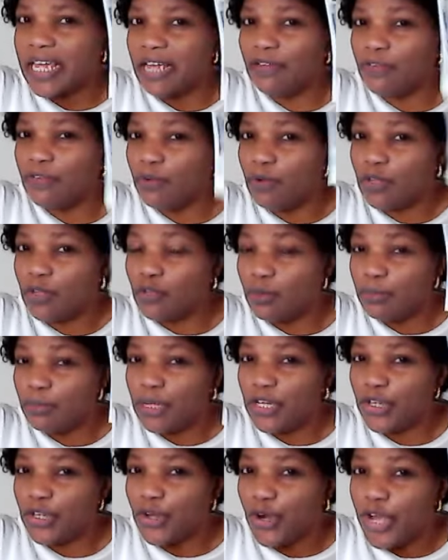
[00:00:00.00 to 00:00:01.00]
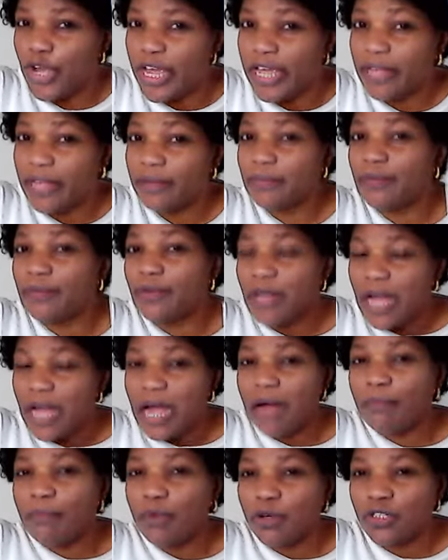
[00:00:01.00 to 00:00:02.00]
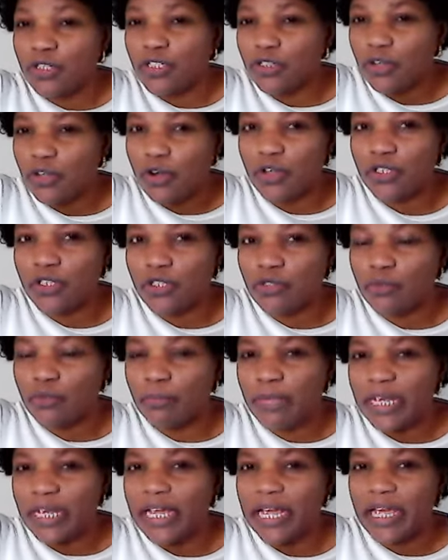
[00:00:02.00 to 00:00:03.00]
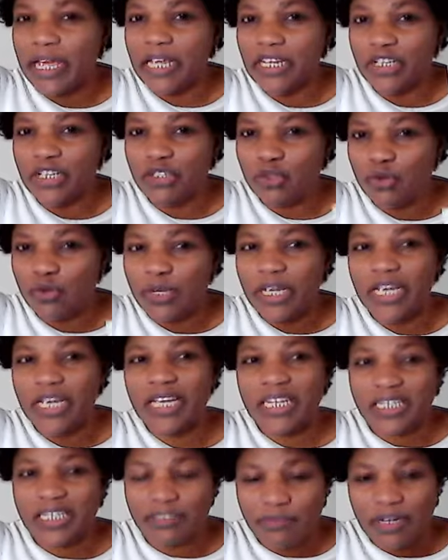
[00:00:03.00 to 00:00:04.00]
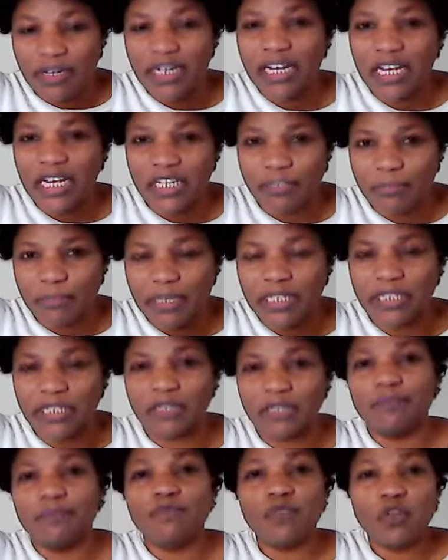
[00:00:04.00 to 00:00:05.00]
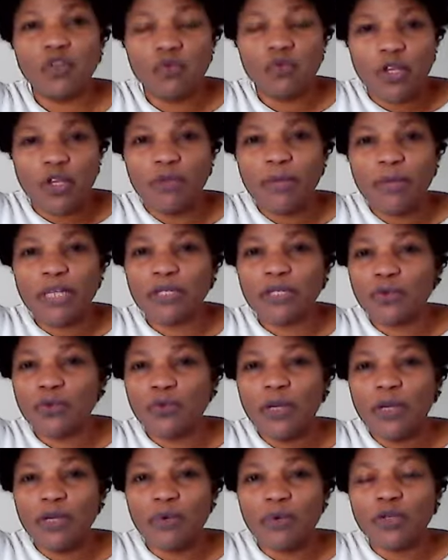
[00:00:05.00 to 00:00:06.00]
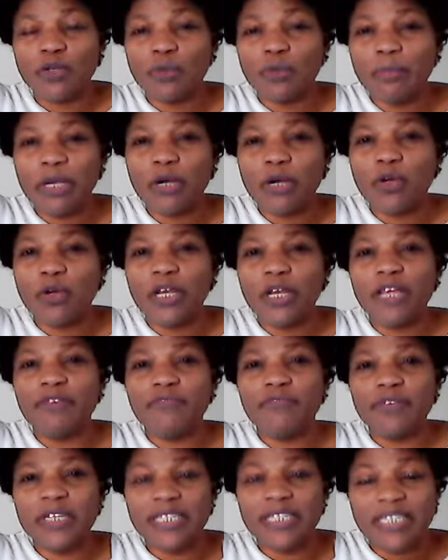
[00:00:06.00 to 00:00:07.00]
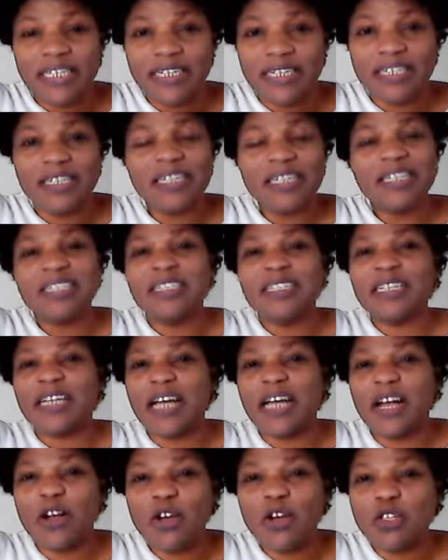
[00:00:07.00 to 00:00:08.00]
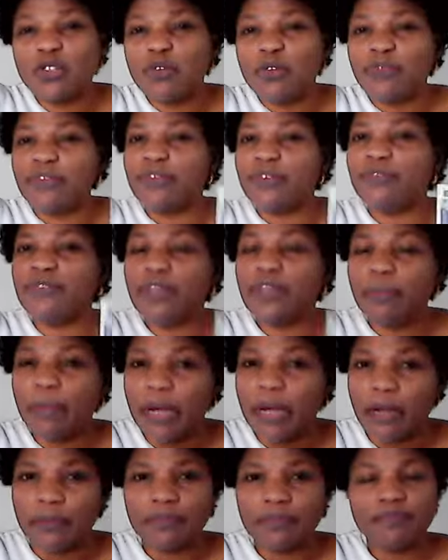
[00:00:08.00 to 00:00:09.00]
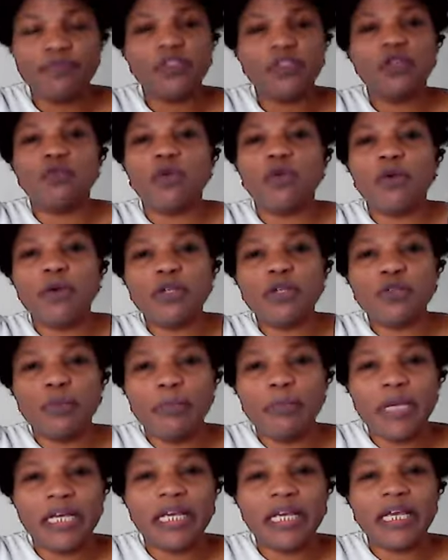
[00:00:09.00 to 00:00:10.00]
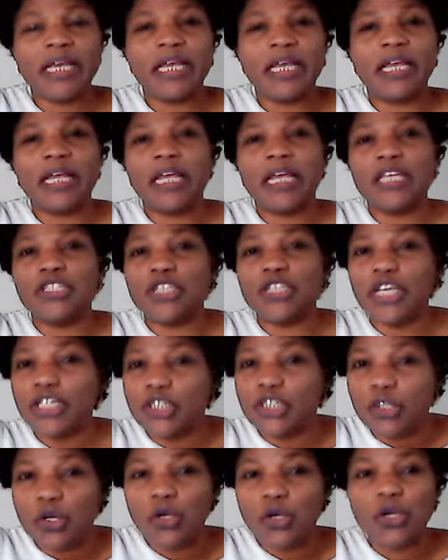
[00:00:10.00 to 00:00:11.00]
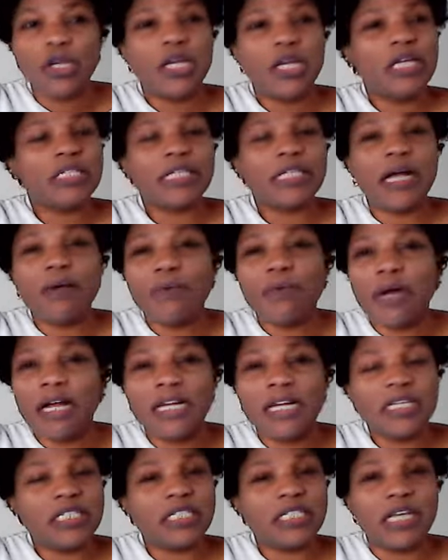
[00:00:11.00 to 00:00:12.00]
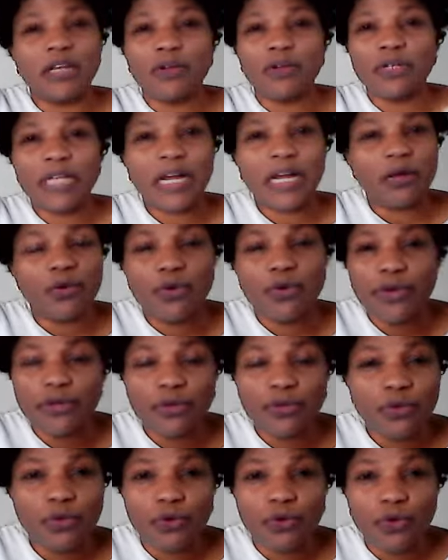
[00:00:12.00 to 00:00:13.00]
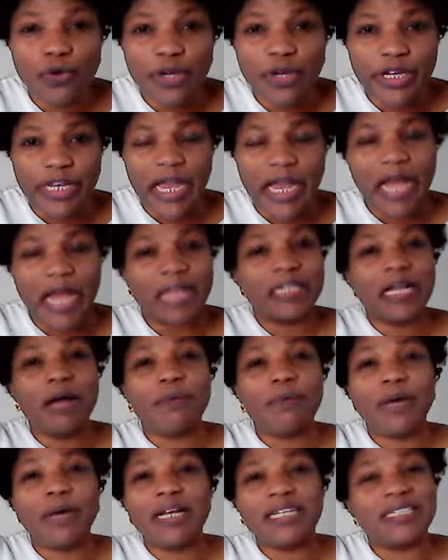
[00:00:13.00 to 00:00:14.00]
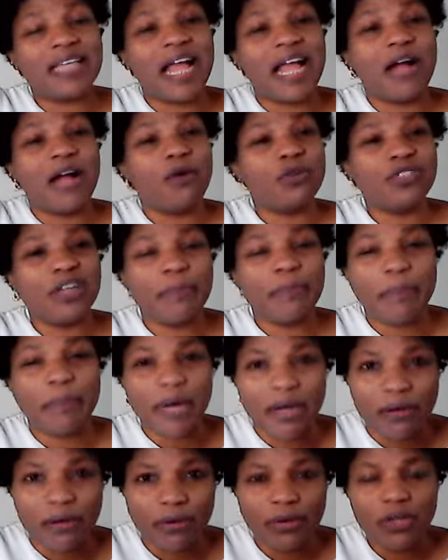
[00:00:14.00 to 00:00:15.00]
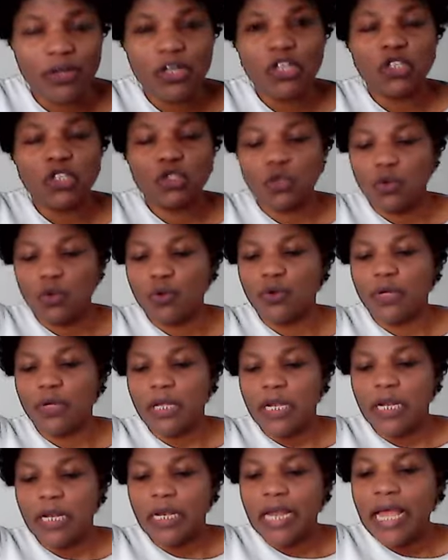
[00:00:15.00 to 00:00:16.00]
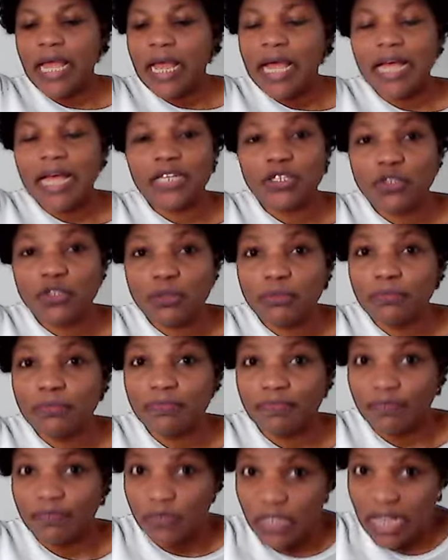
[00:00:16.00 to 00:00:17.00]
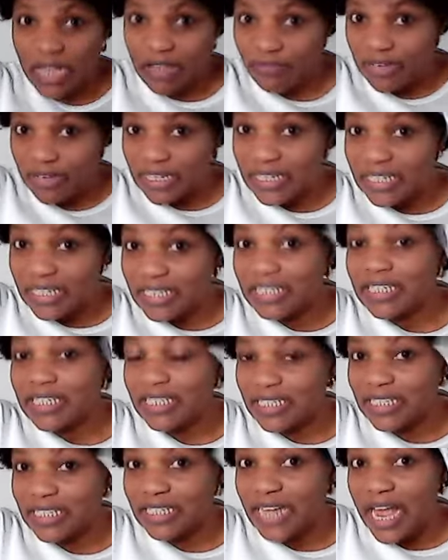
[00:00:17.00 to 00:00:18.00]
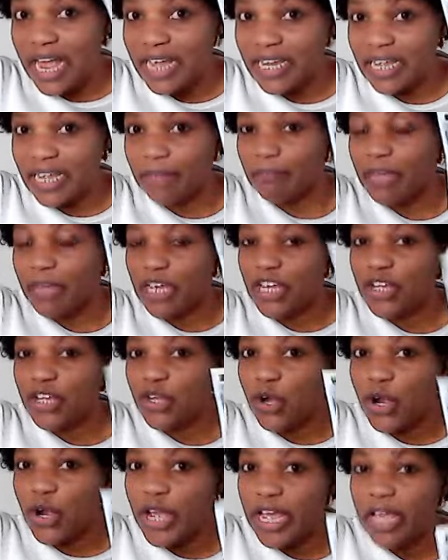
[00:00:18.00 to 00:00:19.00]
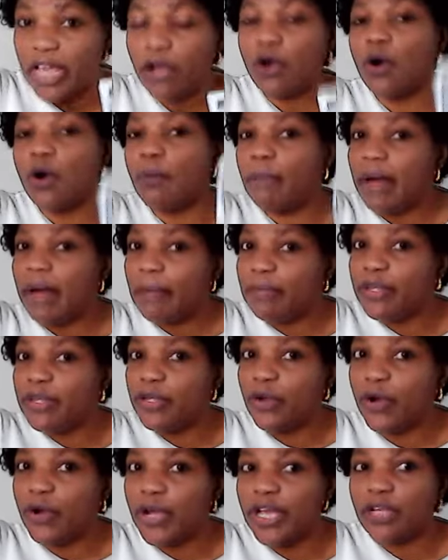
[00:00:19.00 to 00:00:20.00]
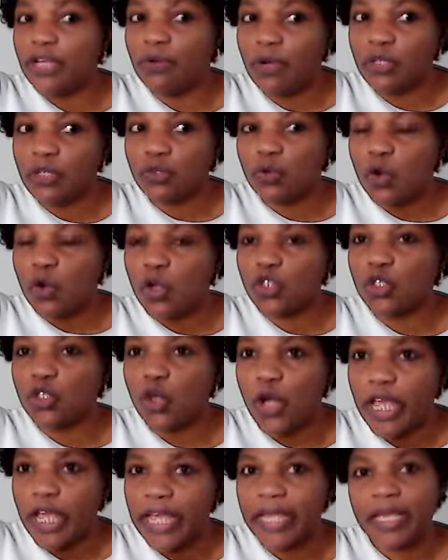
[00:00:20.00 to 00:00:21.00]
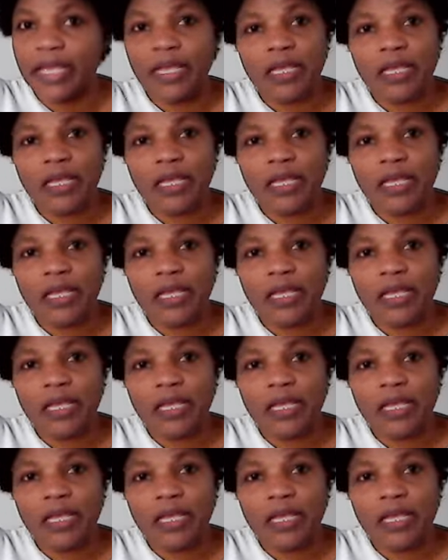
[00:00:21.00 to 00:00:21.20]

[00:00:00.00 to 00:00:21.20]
If you want to make your hair, how much cost to make hair in UK is very expensive. When you want to make only fixing, it can cost you 50 pounds. When you want to make a extension, that one is another no go area. That one is like 100 pounds. So let's assume everything inside here. Making your hair or barbing your hair, you want to cut your hair.